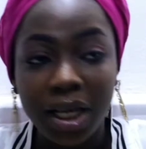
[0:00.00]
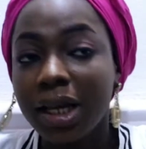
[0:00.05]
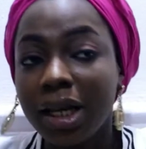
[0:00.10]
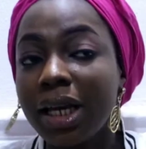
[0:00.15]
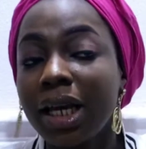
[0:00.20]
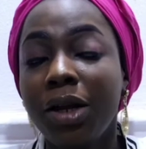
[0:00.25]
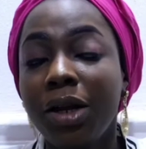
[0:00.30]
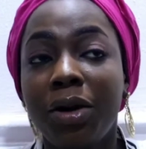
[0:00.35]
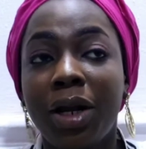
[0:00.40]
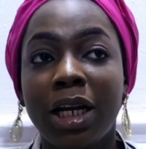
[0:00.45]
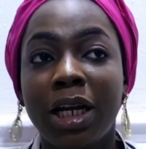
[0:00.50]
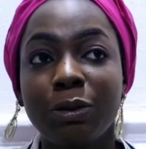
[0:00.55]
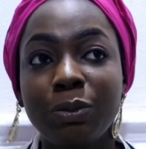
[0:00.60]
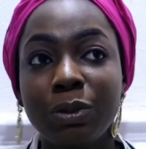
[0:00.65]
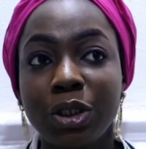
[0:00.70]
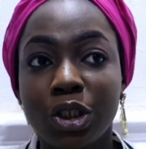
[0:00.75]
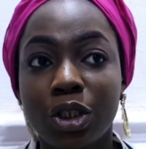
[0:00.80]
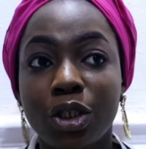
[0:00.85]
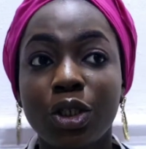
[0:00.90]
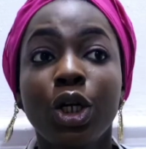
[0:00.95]
gained an
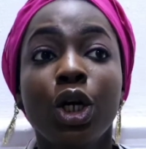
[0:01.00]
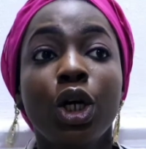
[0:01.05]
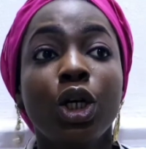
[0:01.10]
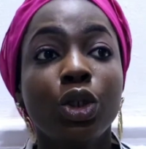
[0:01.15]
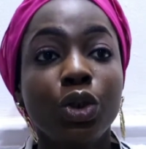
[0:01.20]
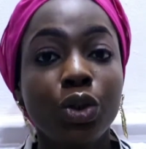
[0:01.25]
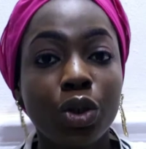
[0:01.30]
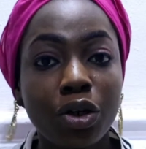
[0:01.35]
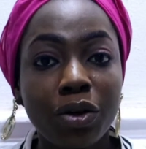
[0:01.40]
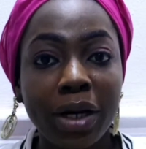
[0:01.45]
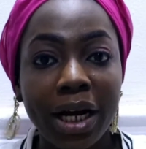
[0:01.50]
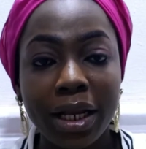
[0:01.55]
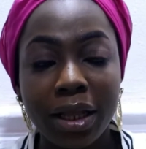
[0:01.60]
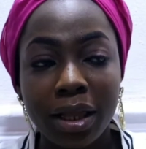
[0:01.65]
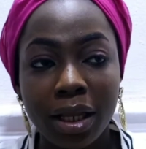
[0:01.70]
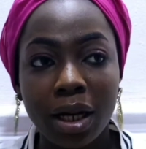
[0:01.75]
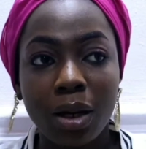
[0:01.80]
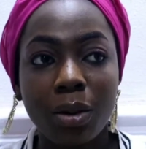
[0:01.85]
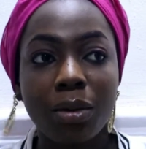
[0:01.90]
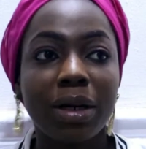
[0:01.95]
admission. Though right
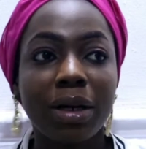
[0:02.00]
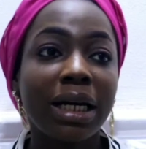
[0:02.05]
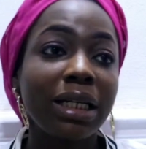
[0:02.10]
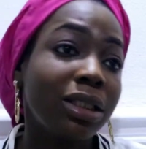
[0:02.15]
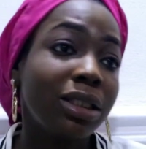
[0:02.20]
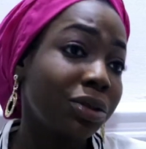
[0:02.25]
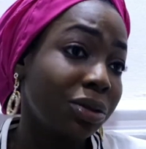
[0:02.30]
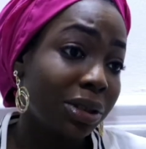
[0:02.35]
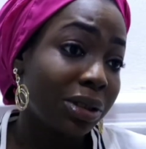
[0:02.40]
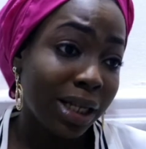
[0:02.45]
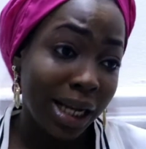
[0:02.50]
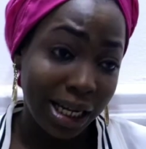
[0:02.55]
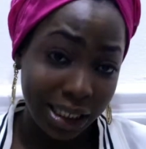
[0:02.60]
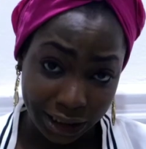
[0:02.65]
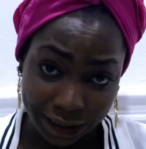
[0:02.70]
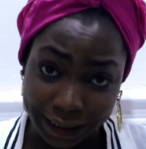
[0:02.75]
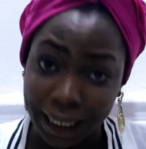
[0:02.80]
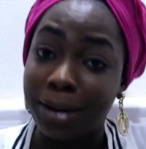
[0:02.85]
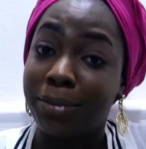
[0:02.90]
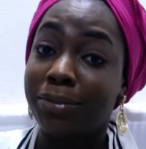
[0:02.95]
now I did another
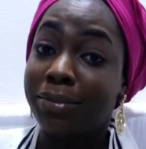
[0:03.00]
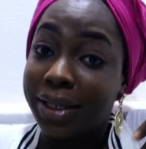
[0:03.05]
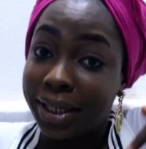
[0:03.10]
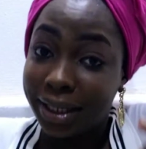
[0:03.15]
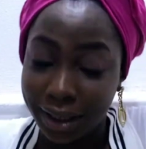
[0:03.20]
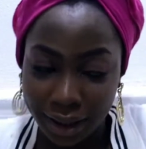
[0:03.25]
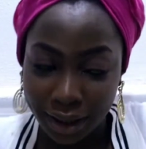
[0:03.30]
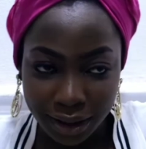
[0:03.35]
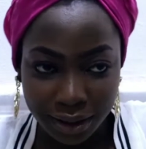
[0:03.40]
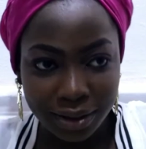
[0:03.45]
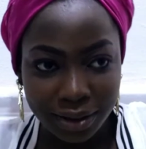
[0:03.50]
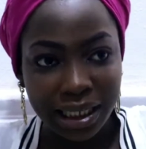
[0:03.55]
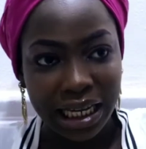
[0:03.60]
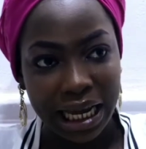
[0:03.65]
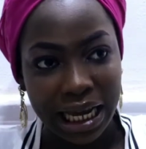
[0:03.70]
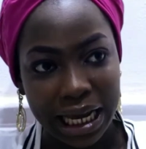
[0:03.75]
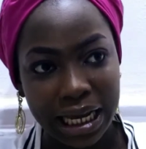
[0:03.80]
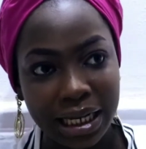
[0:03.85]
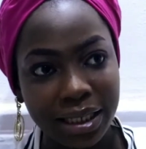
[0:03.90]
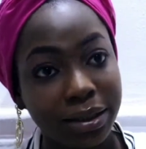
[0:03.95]
jam again,
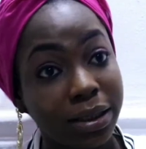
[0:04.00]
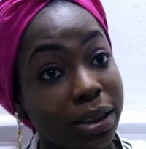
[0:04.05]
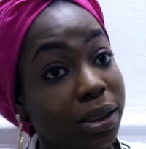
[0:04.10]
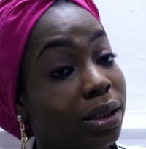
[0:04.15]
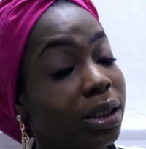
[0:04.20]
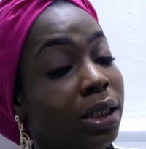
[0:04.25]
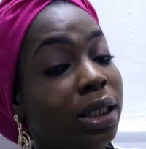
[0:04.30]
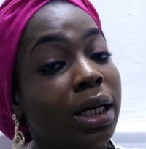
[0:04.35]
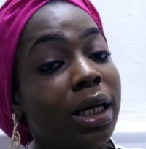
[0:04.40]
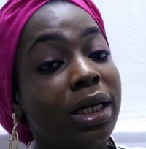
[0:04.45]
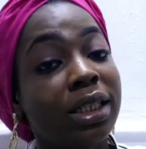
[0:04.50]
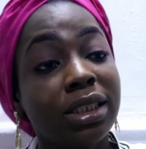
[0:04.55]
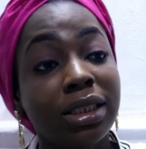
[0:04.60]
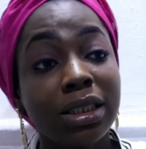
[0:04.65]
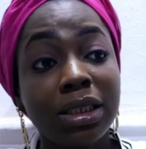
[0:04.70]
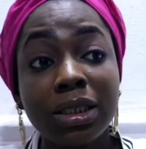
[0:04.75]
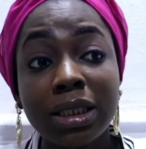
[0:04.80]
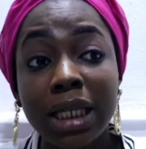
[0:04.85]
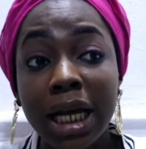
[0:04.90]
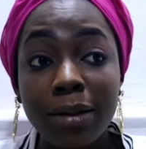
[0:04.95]
and
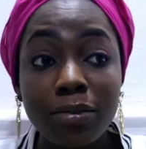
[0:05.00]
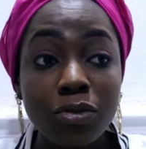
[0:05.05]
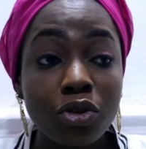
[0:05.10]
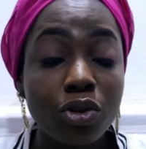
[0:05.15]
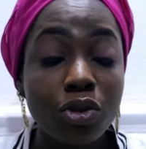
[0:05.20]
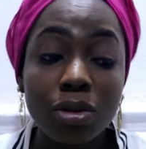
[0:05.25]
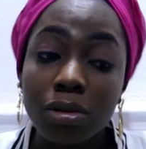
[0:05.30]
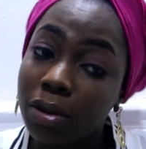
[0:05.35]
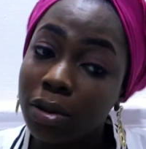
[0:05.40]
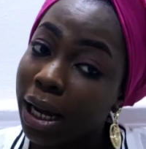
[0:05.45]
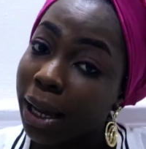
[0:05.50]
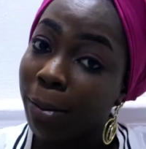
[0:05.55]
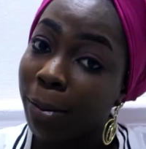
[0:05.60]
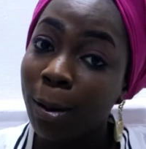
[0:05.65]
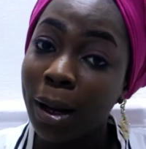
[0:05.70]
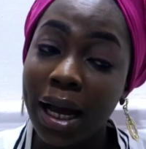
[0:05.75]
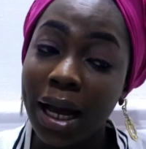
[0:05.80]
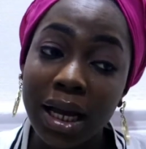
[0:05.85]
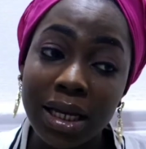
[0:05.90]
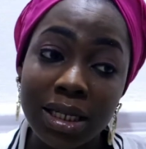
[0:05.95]
this time too I
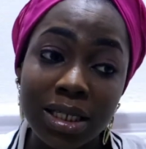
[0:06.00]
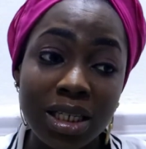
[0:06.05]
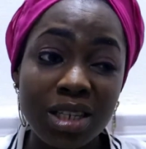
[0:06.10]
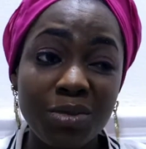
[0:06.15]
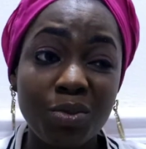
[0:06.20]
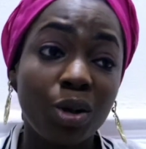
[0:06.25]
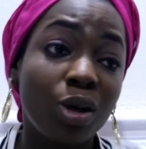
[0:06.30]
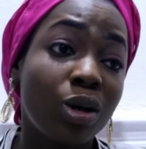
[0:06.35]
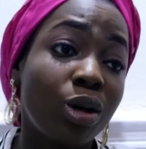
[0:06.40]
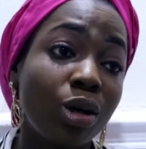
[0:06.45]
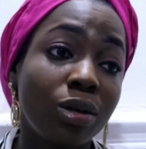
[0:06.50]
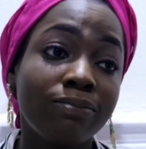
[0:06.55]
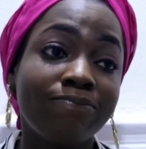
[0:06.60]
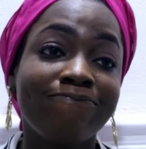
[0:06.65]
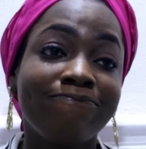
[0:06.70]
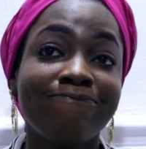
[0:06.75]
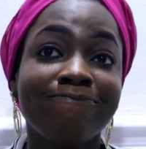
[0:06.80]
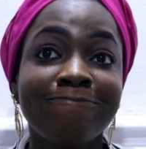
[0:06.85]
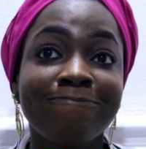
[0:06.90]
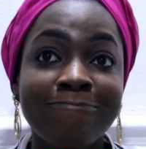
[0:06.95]
passed. But
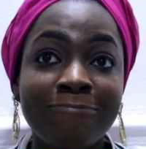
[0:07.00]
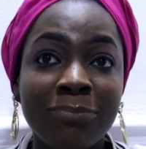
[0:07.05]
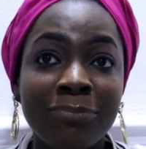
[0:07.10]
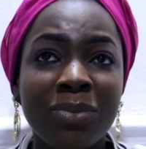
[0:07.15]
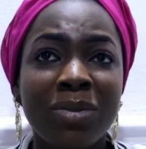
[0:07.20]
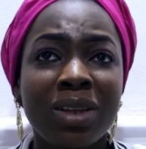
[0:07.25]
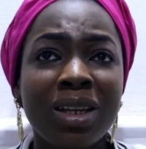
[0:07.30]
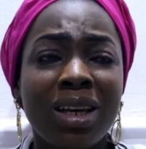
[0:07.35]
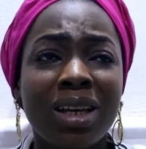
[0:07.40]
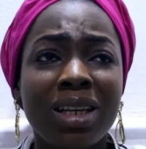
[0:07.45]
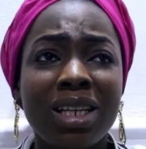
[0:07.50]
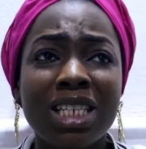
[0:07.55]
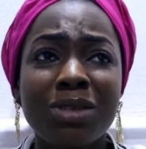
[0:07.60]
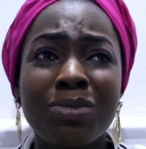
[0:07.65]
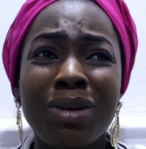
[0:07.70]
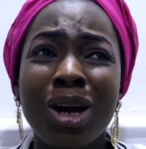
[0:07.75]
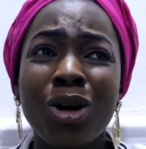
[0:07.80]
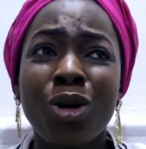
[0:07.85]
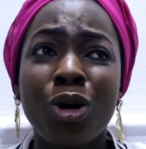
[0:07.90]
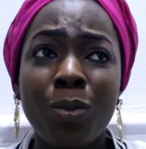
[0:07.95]
is
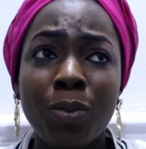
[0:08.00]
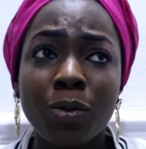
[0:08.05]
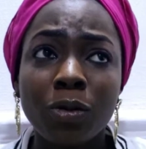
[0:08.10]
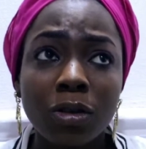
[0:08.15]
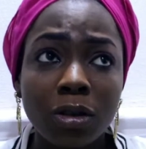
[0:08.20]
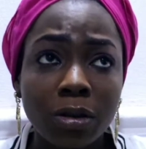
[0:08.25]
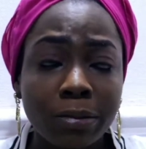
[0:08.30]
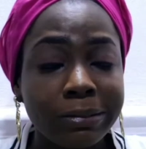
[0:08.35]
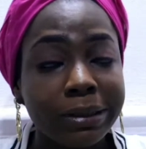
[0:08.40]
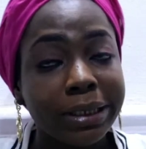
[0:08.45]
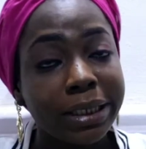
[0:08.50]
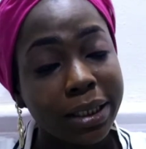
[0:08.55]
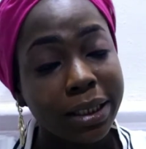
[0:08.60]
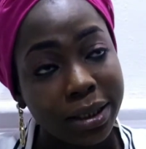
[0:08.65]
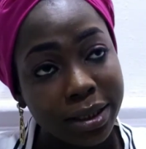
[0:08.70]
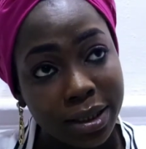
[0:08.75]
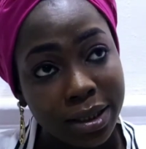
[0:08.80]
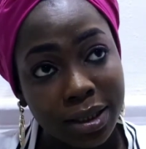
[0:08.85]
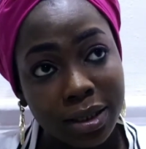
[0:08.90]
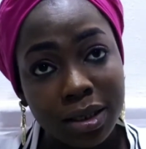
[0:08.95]
my hope up?
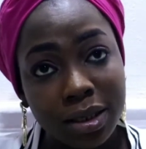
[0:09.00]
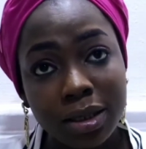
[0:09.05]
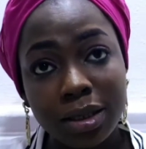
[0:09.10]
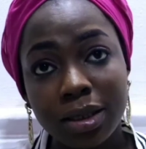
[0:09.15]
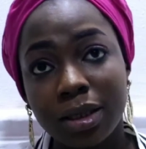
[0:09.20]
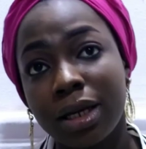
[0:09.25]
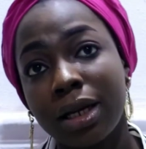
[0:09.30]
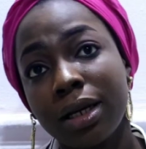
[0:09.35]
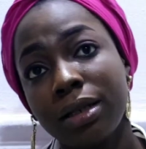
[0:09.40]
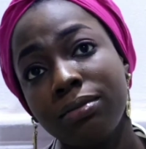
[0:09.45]
Yes.